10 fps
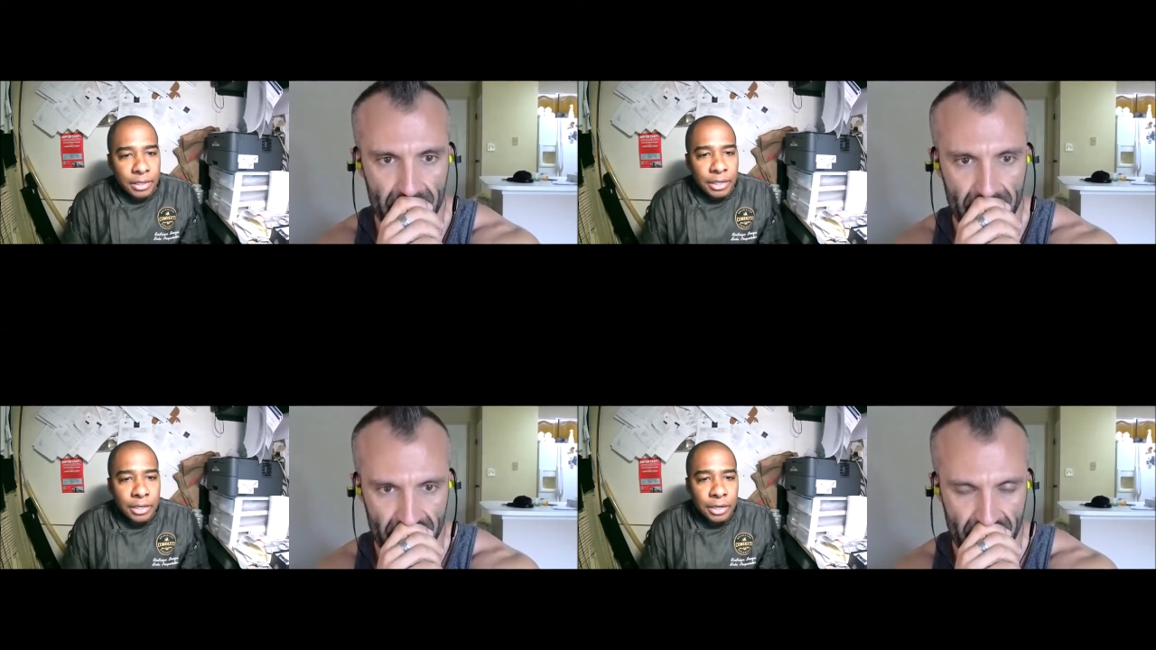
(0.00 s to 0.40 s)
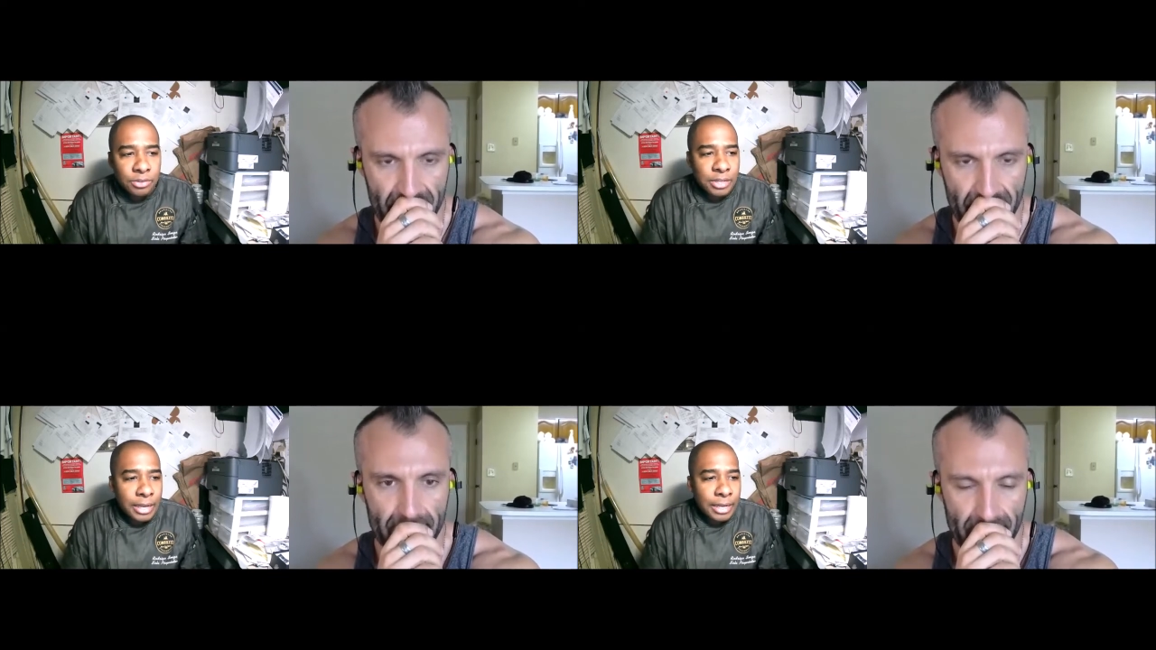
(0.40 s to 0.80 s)
Speaker 1: You know,
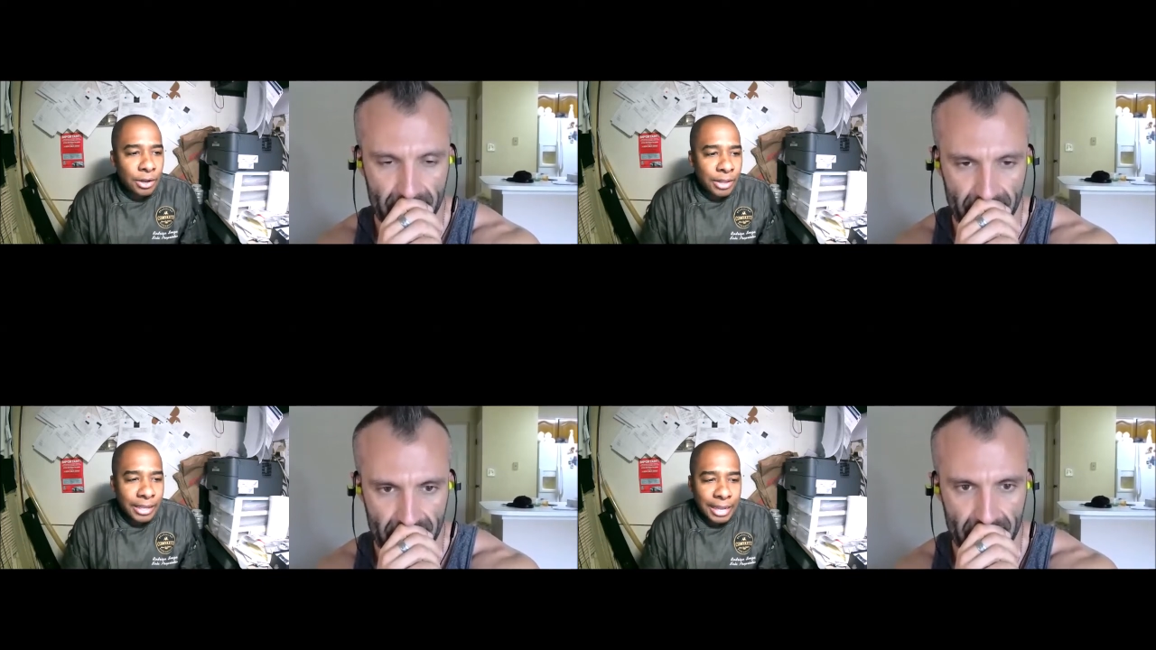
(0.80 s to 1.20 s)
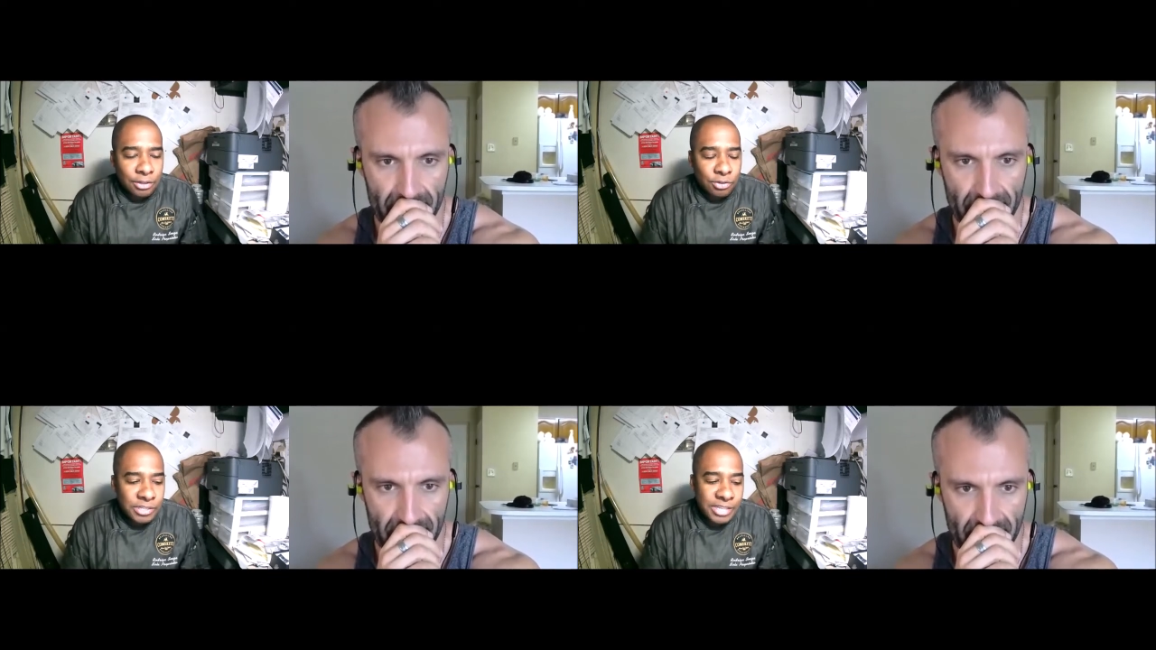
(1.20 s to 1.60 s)
so, you know, like I
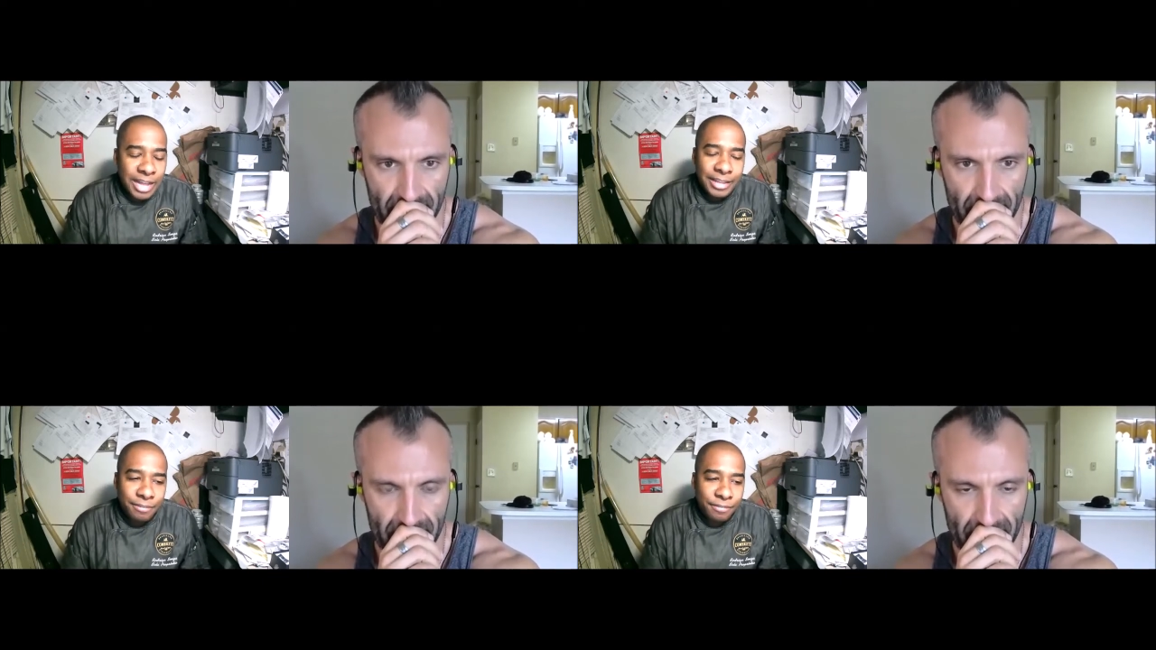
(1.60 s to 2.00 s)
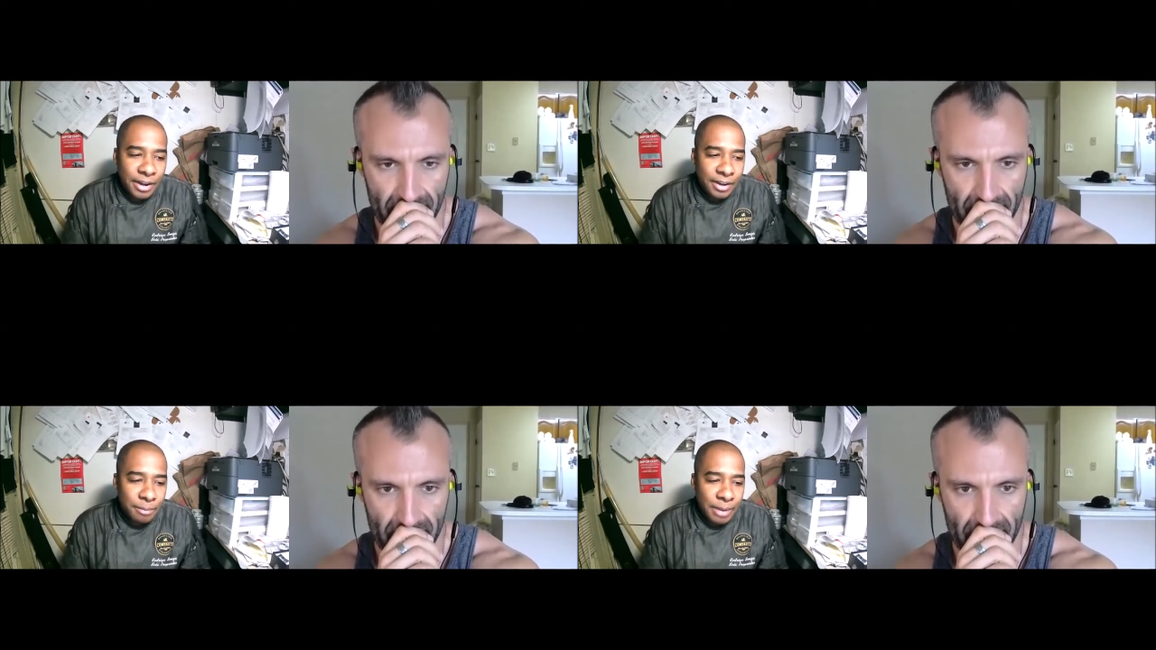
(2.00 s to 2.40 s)
was telling a
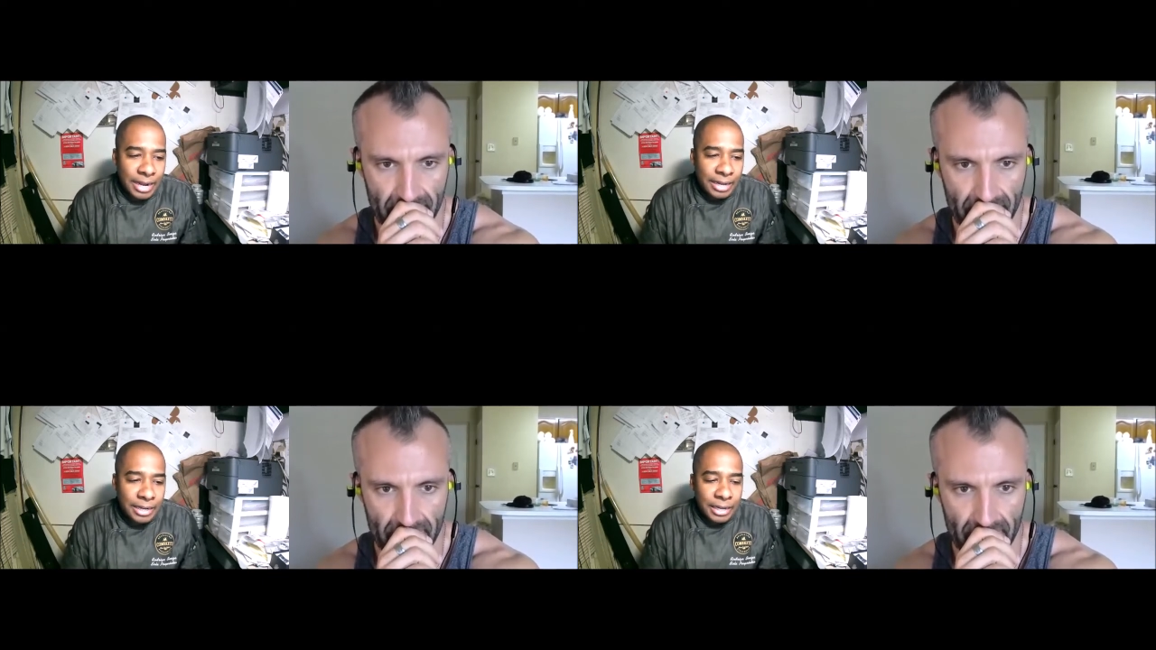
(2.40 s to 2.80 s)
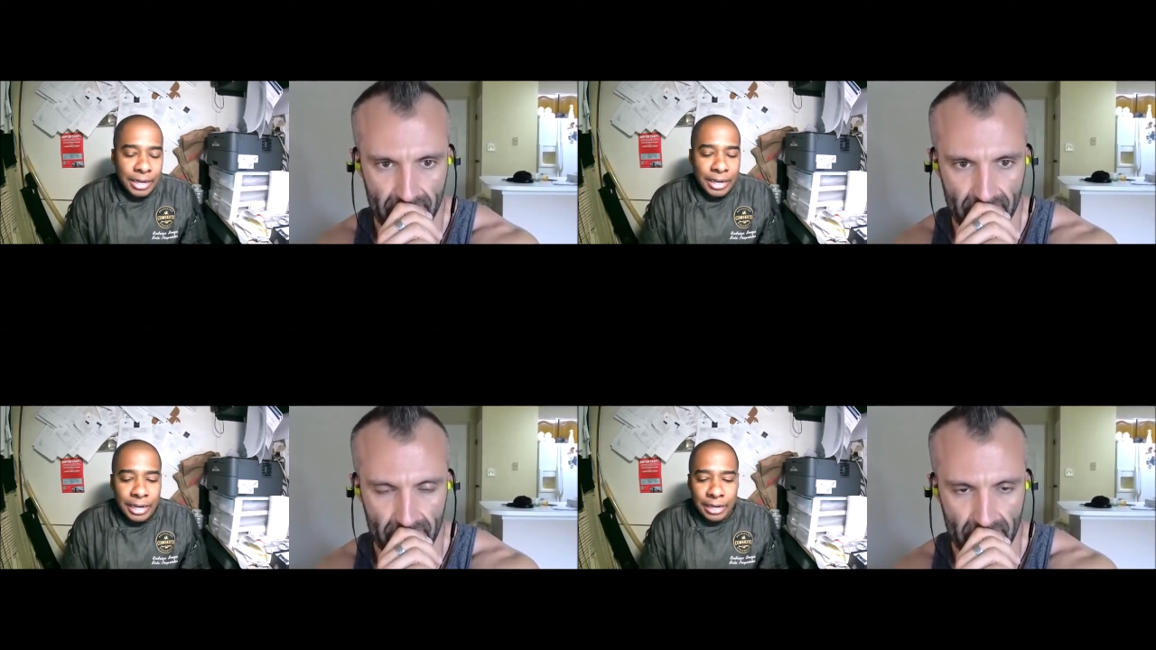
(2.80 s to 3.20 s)
friend of mine,
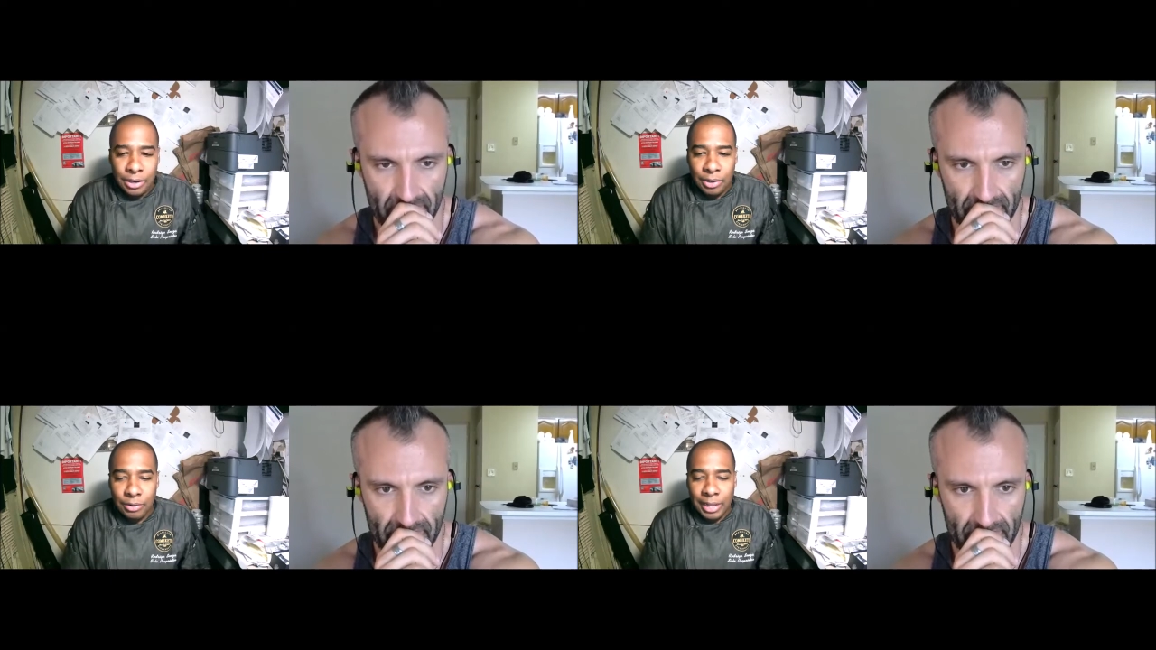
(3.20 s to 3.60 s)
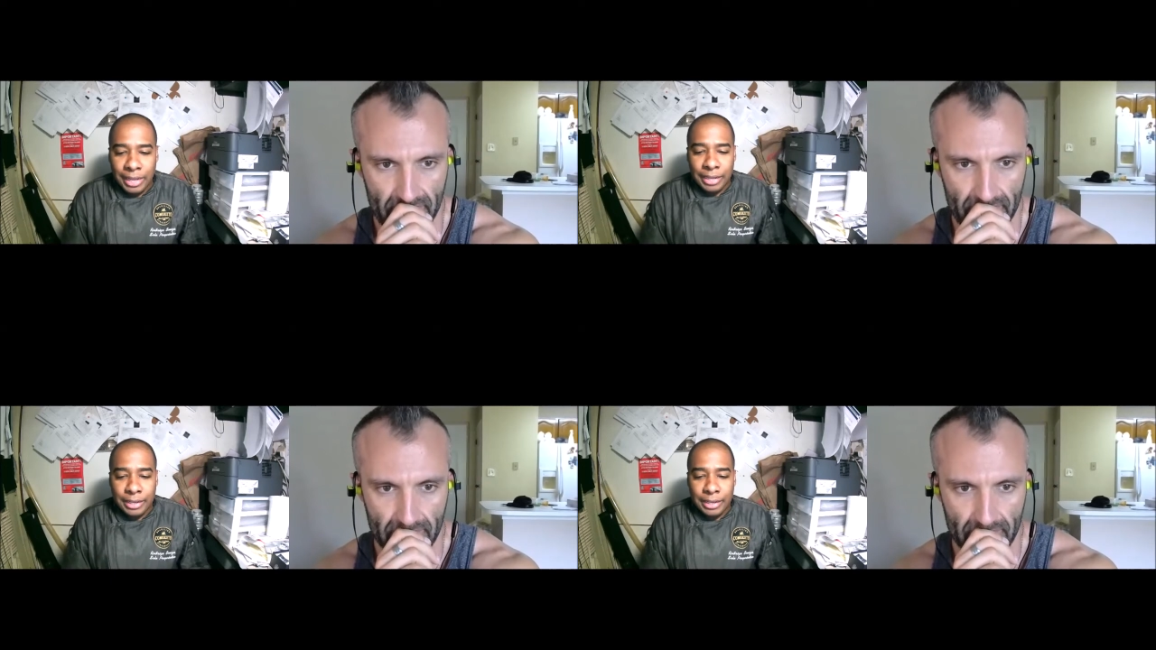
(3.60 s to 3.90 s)
you know, like,